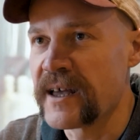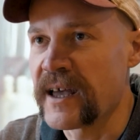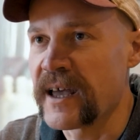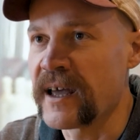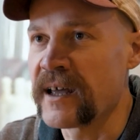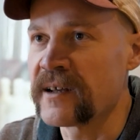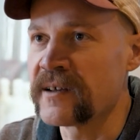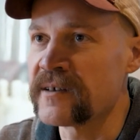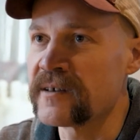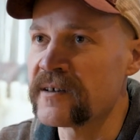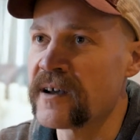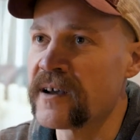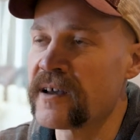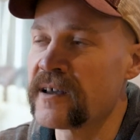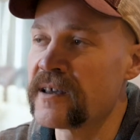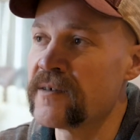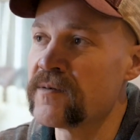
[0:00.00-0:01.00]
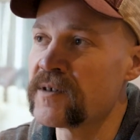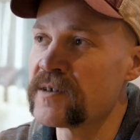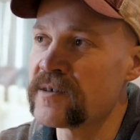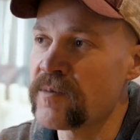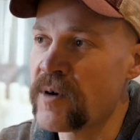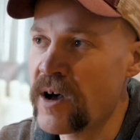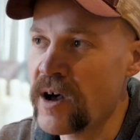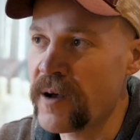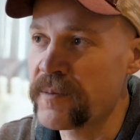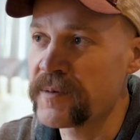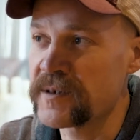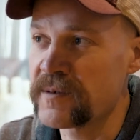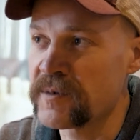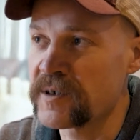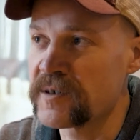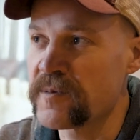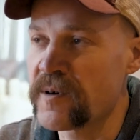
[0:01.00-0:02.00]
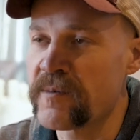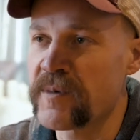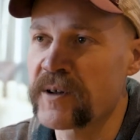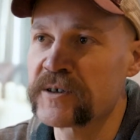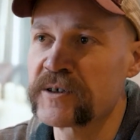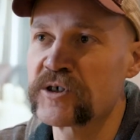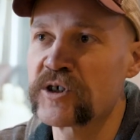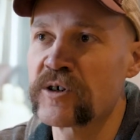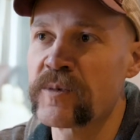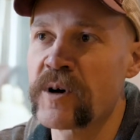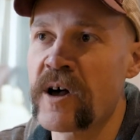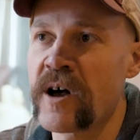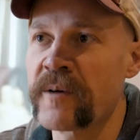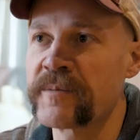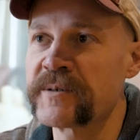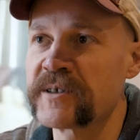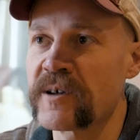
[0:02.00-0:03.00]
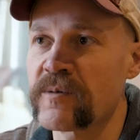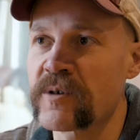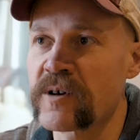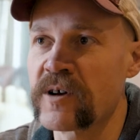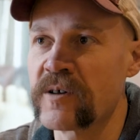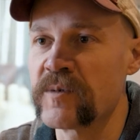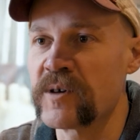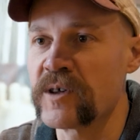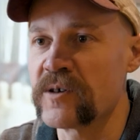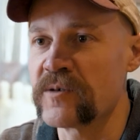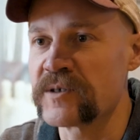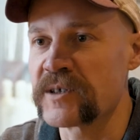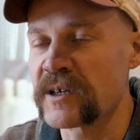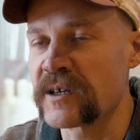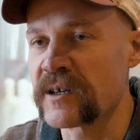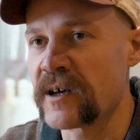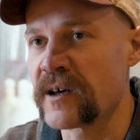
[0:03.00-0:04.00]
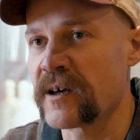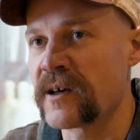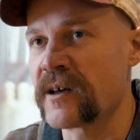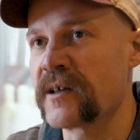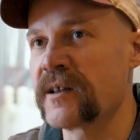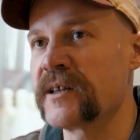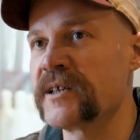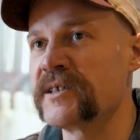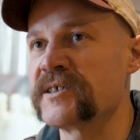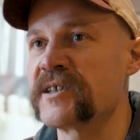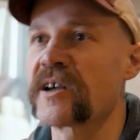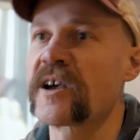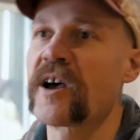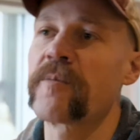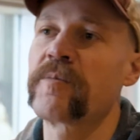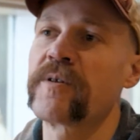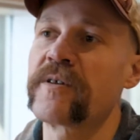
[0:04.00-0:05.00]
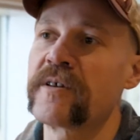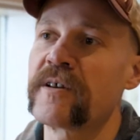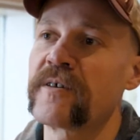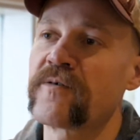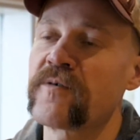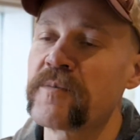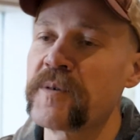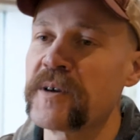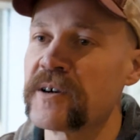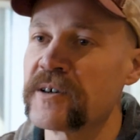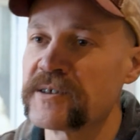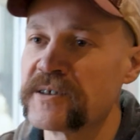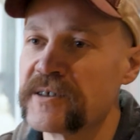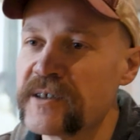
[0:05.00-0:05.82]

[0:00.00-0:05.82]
and even some hops, some experimental German hops that we're going to be using at least in a couple of the different beers.